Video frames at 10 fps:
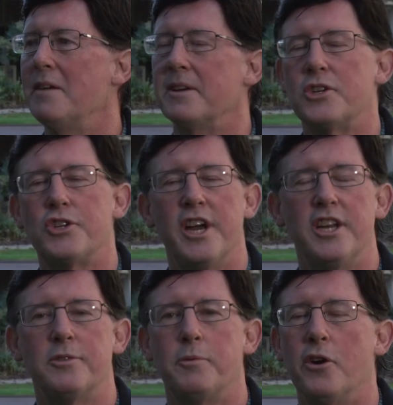have
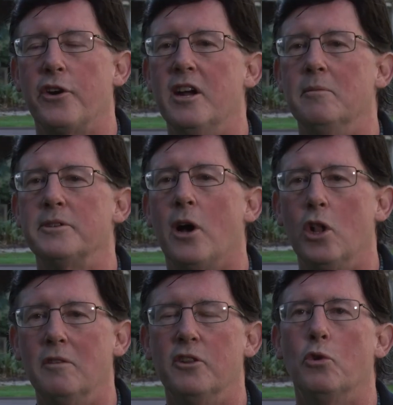exchange programs all
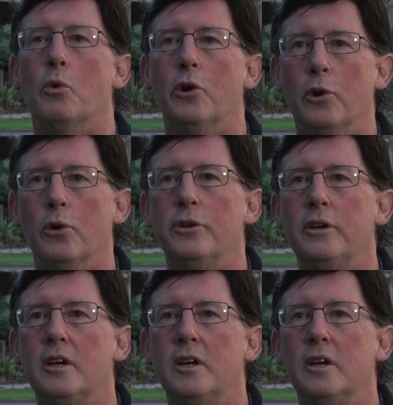over the world